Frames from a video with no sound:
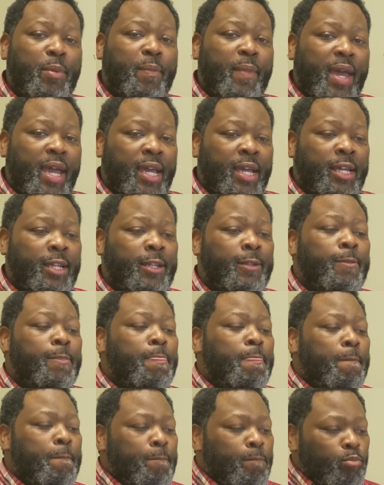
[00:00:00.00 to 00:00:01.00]
So you need to keep
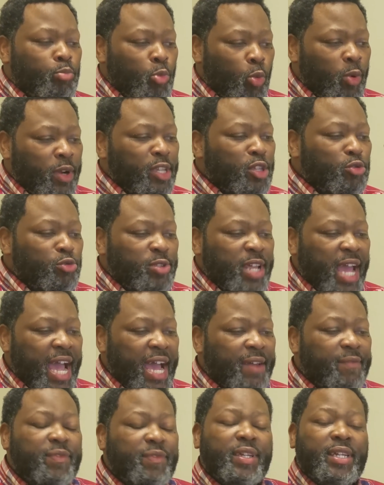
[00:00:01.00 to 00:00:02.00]
in mind
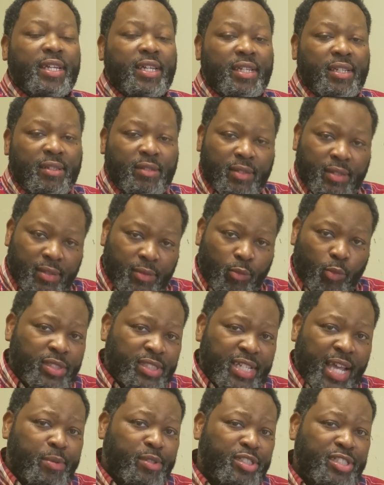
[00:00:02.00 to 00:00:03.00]
when you dive
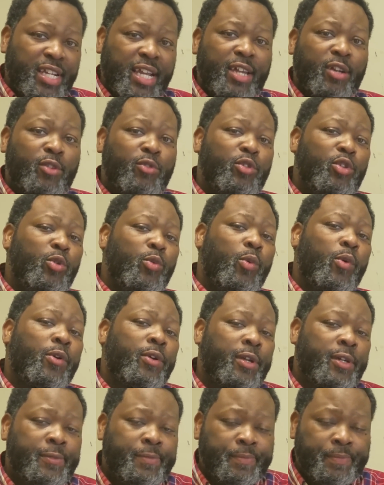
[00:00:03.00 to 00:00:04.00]
in what type
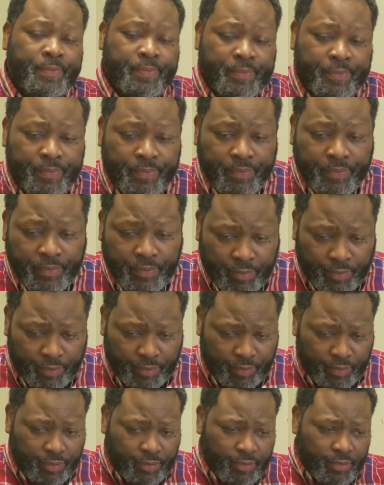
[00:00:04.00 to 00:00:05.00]
of channel you want
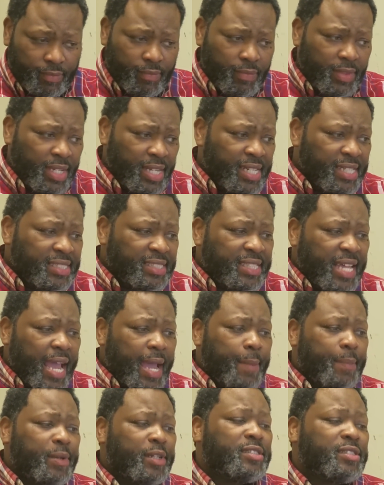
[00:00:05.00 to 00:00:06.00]

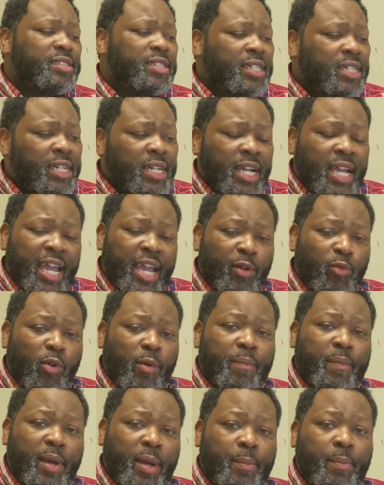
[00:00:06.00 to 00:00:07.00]
to
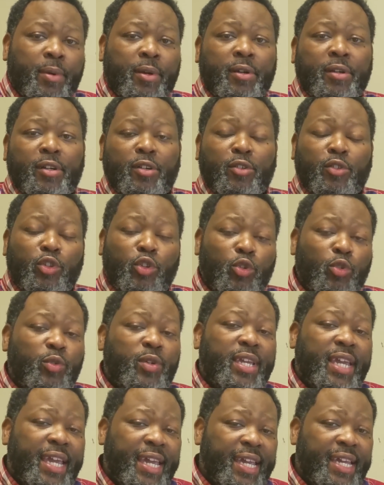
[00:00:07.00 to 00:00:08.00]
establish. And
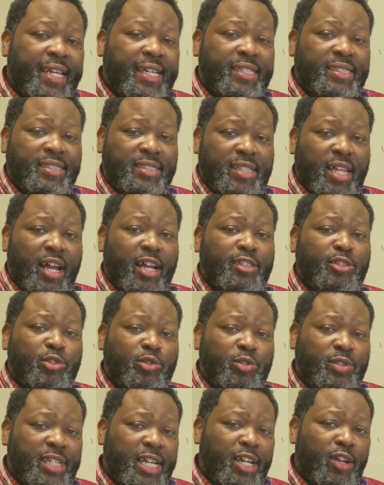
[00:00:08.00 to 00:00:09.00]
remember, you
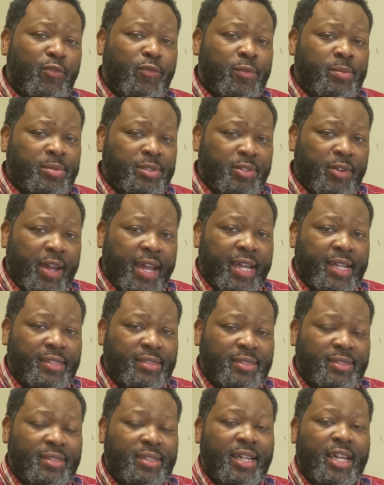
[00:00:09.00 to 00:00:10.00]
can start your
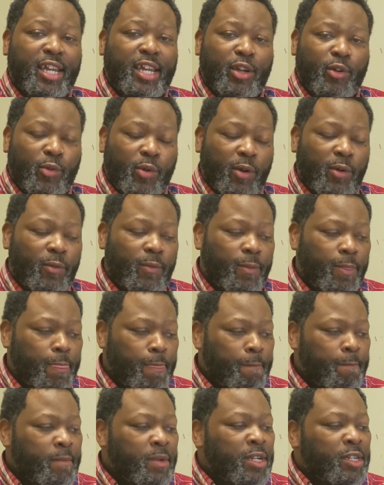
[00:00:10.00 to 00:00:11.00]
channel from scratch
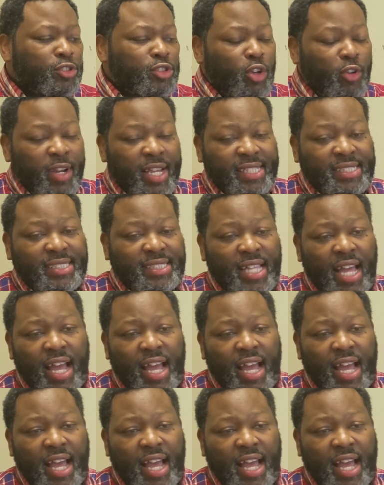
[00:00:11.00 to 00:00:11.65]
and grow.